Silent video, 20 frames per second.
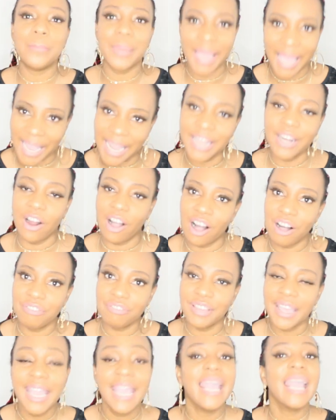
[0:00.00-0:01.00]
paid
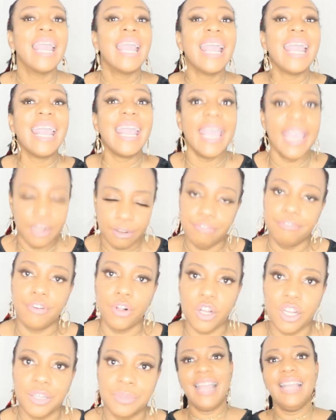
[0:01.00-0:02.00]
off in
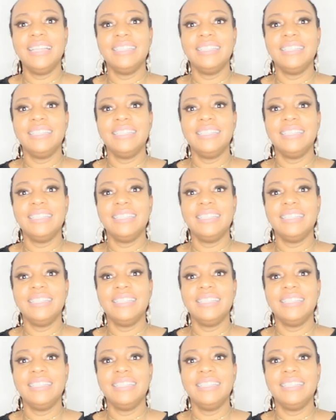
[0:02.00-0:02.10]
full.